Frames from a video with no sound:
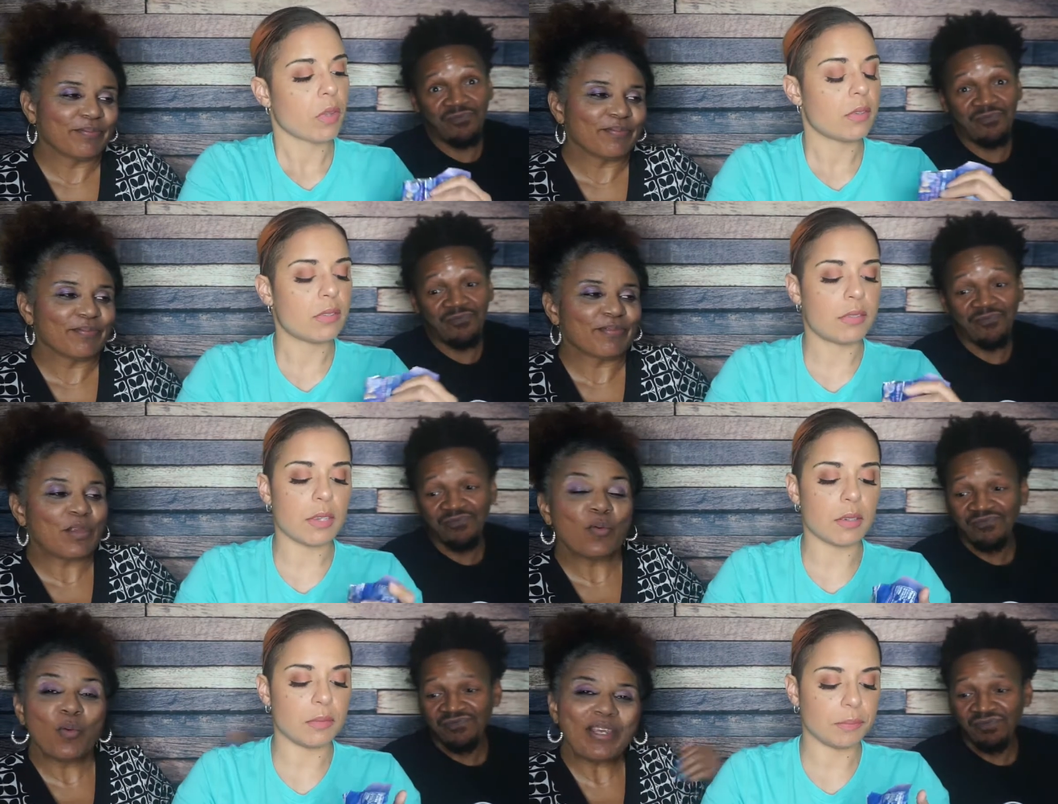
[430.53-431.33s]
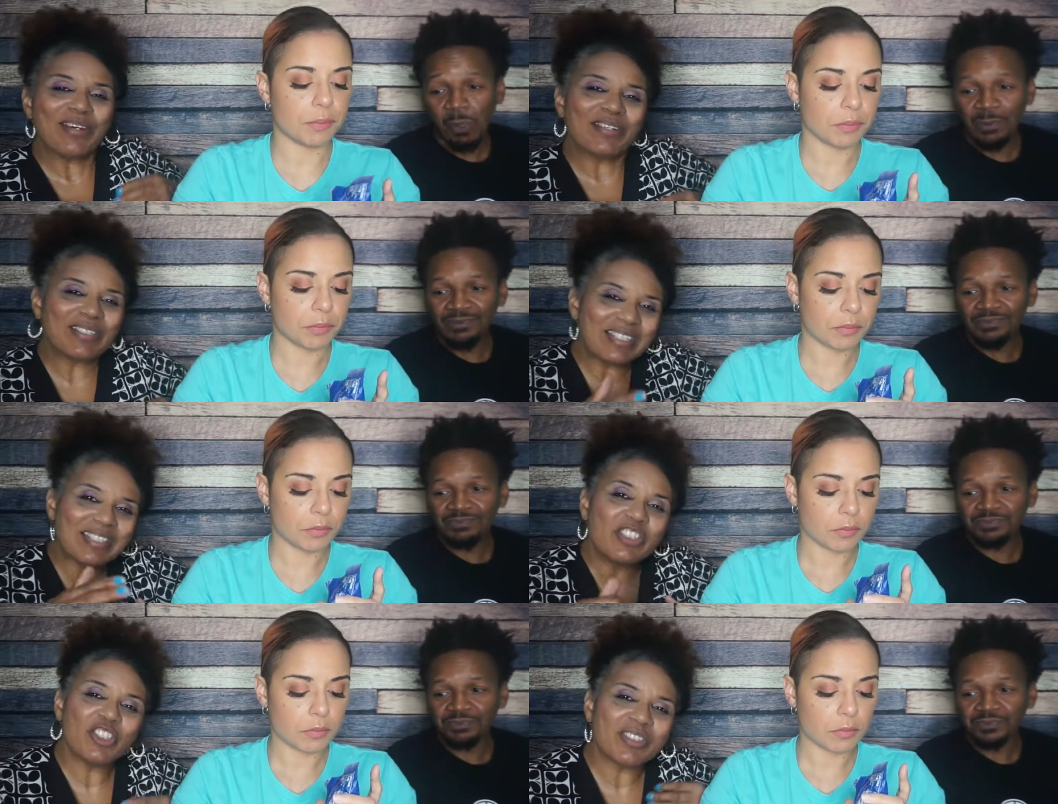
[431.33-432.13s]
Speaker 1: Still. Weird. It's
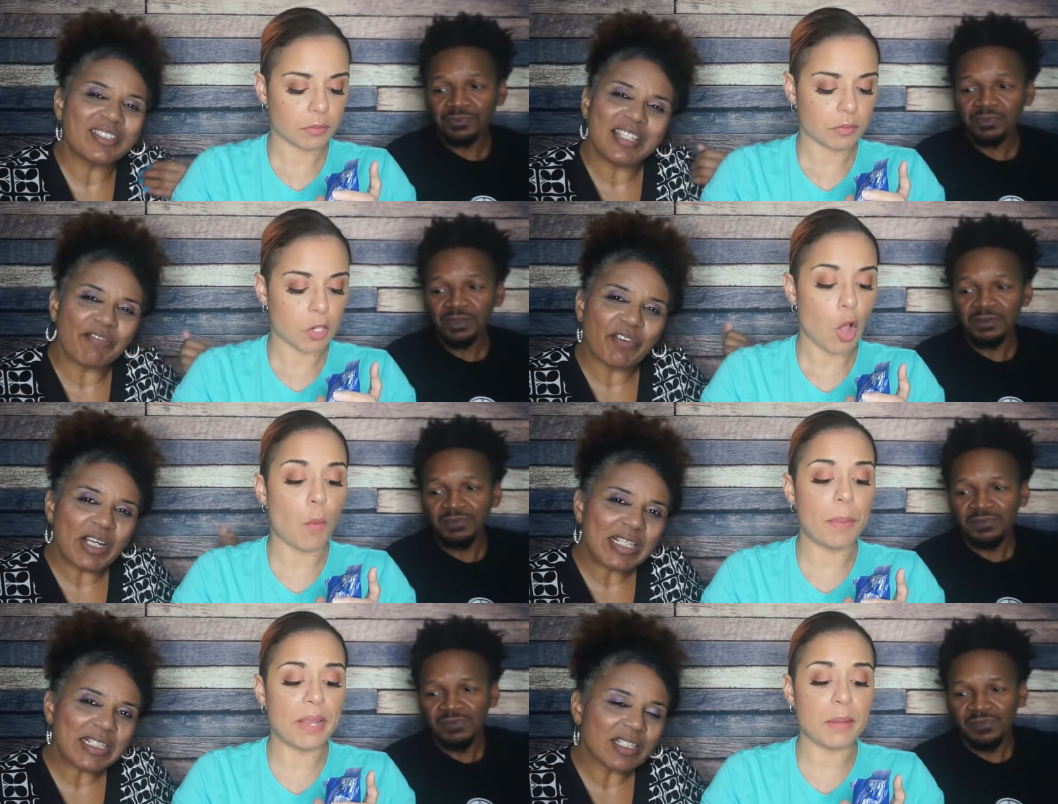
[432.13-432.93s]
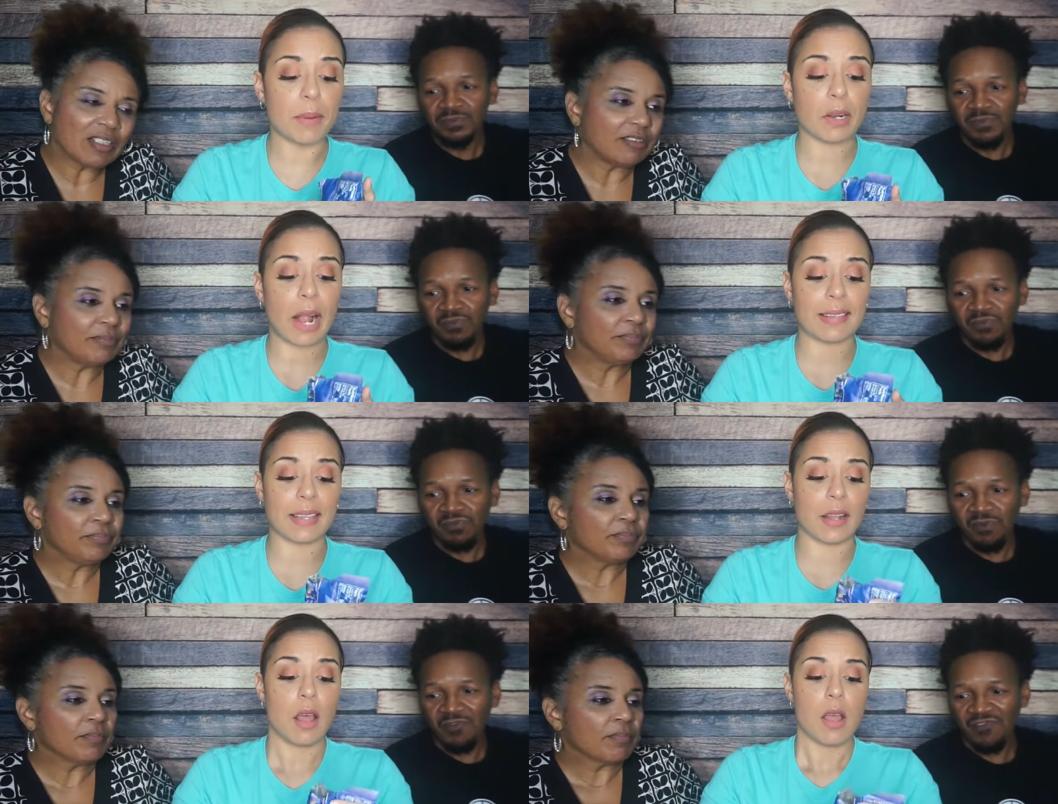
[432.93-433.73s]
just different. Oh, peanut butter. I said,
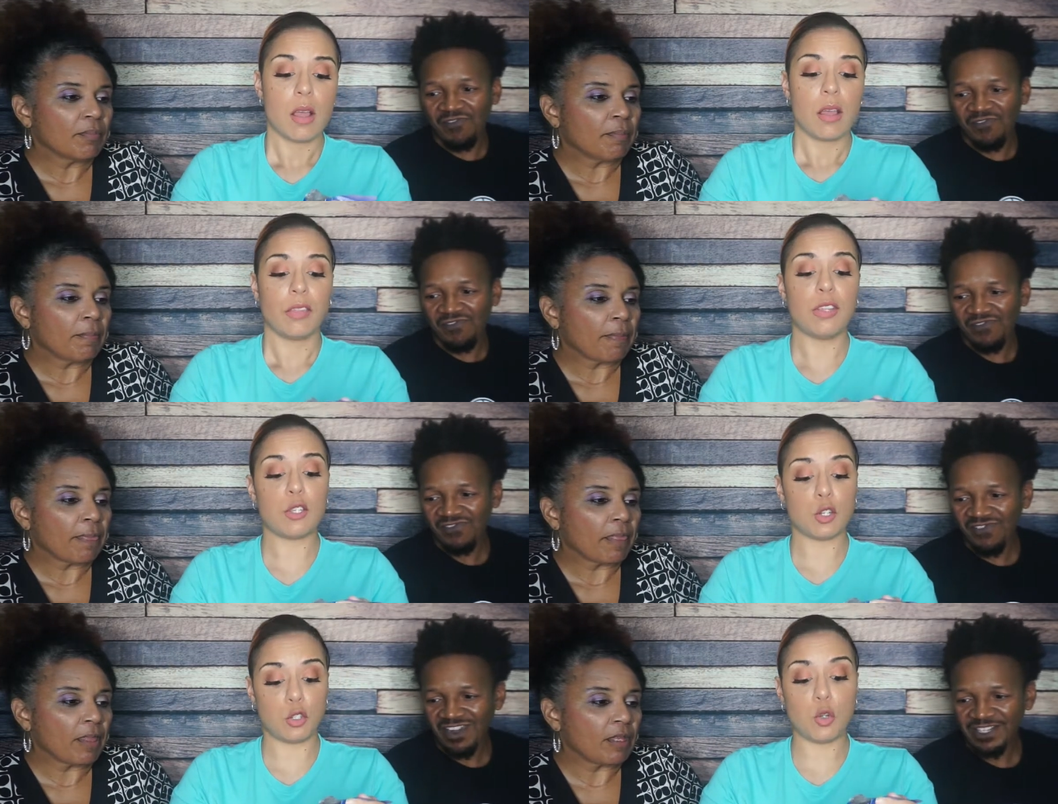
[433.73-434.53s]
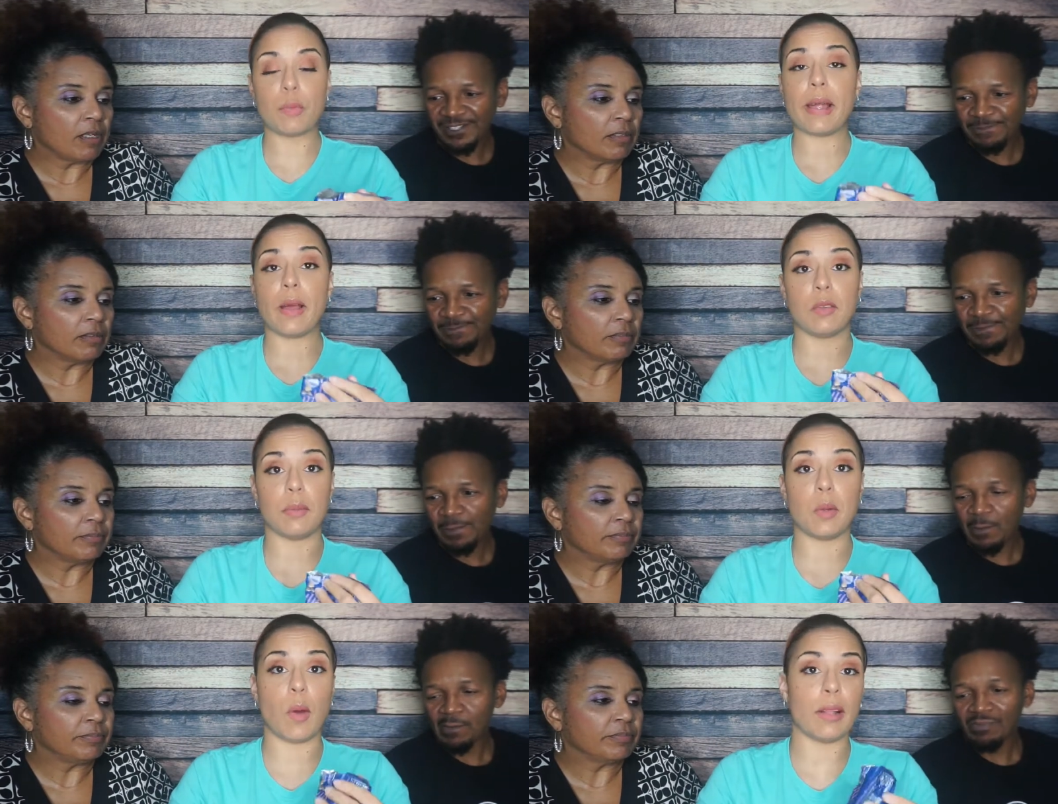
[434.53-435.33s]
these are too brown to be
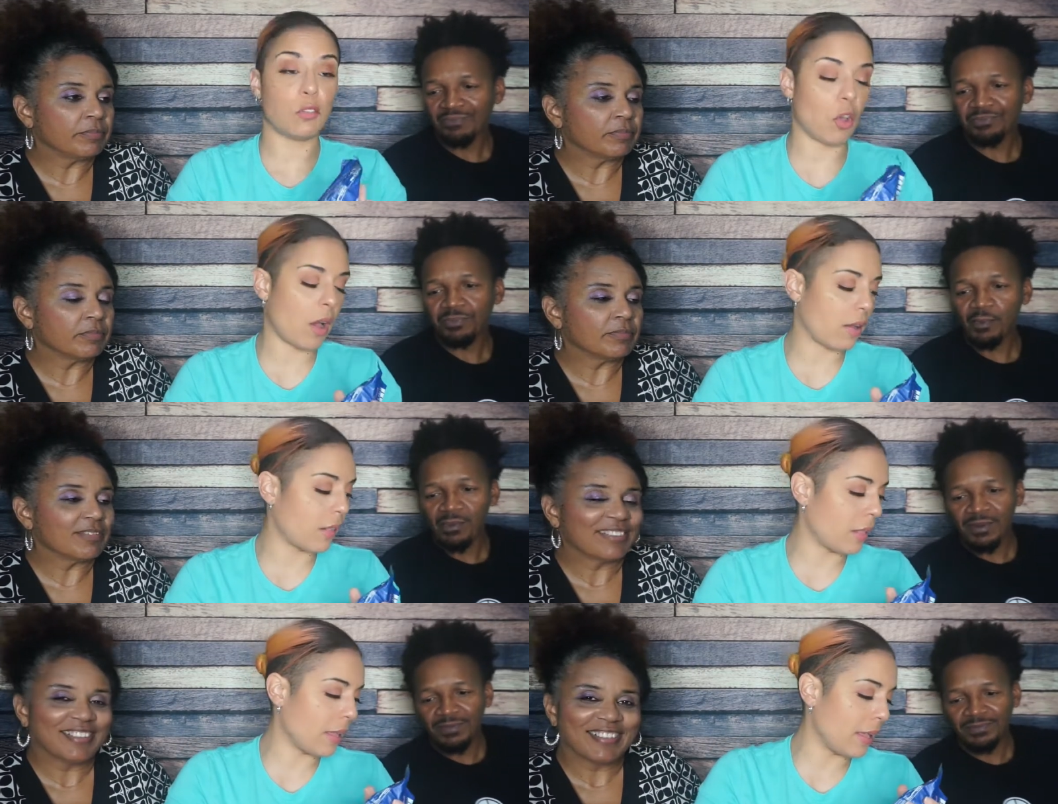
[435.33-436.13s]
white chocolate.